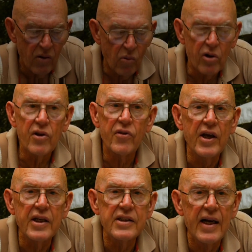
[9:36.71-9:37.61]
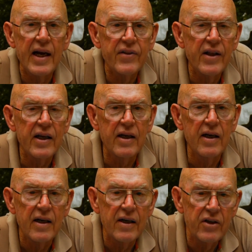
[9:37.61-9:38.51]
One of the things that I think
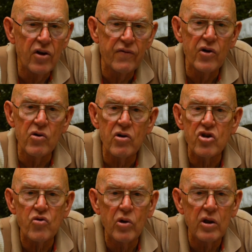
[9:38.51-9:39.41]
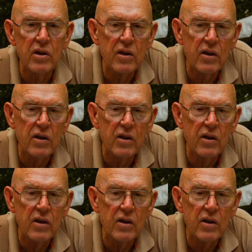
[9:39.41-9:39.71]
your viewers would